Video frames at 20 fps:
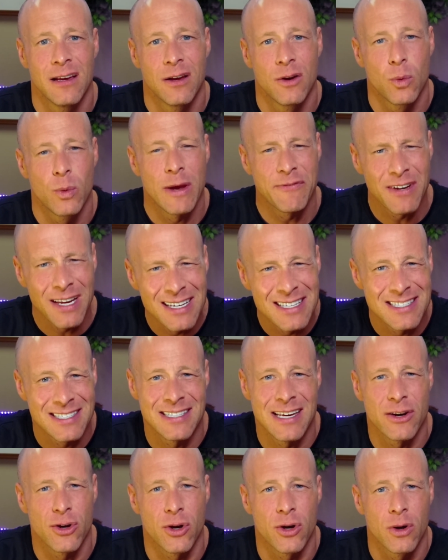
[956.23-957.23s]
we have to
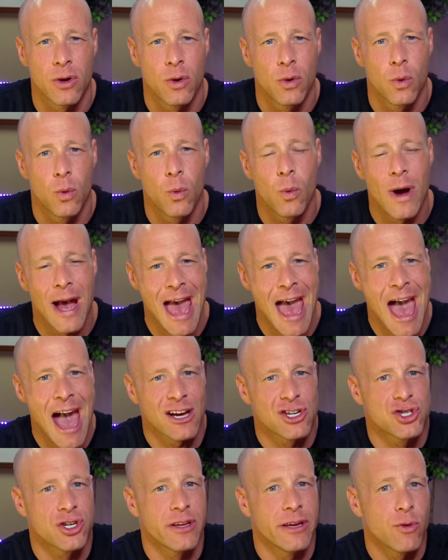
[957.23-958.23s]
consider what
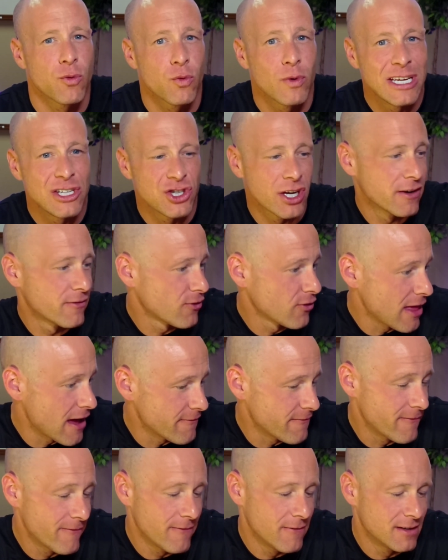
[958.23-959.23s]
actually reaching for that
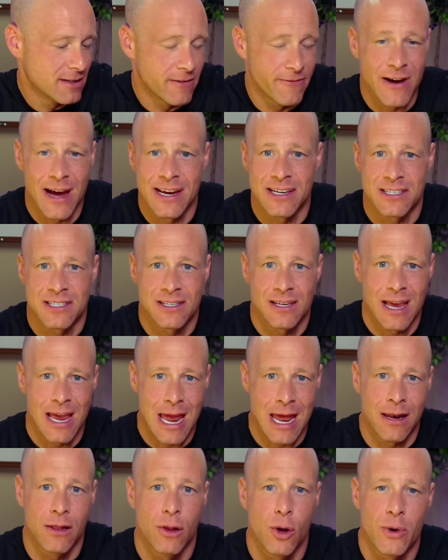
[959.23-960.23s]
device
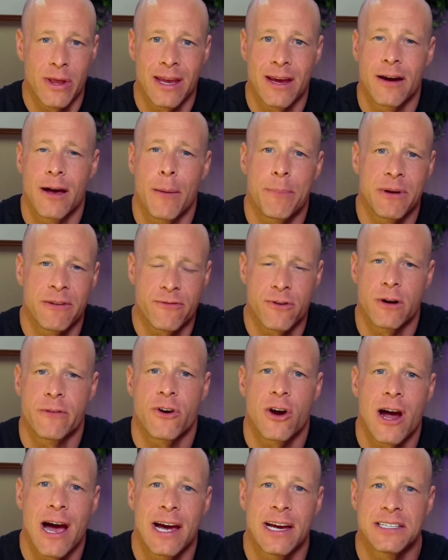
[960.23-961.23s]
and loading it up in front of
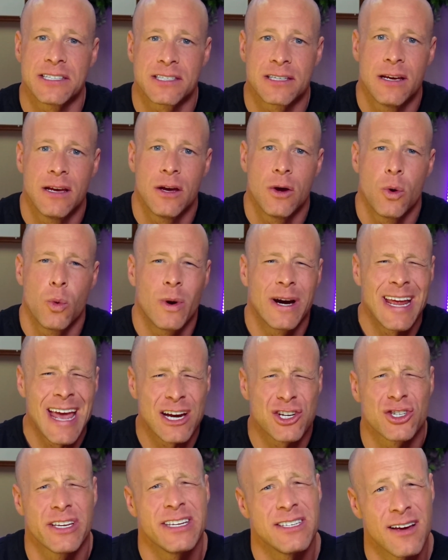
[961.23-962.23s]
our eyes, what it
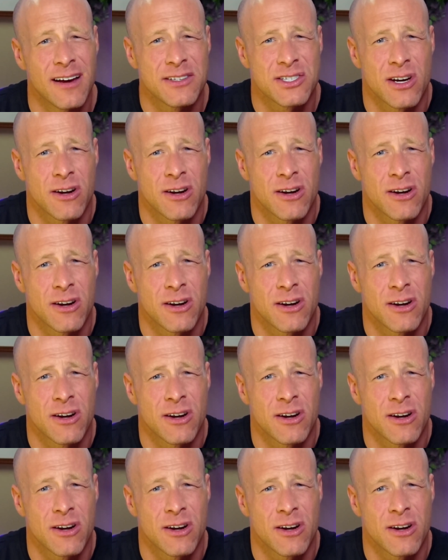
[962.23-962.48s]
actually does on